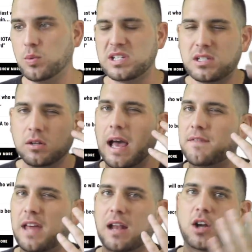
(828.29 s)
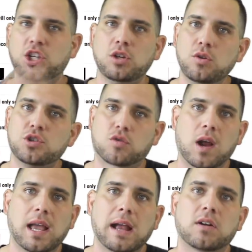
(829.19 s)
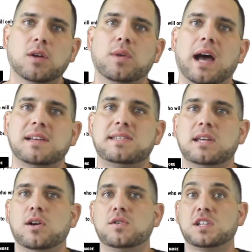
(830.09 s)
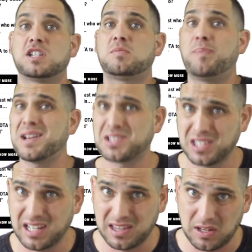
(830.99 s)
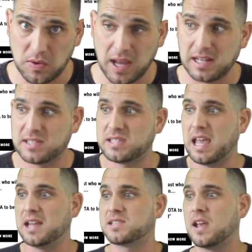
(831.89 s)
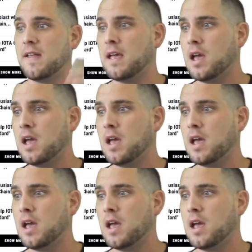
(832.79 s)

We still have that huge gray area with ICOs, especially in the United States.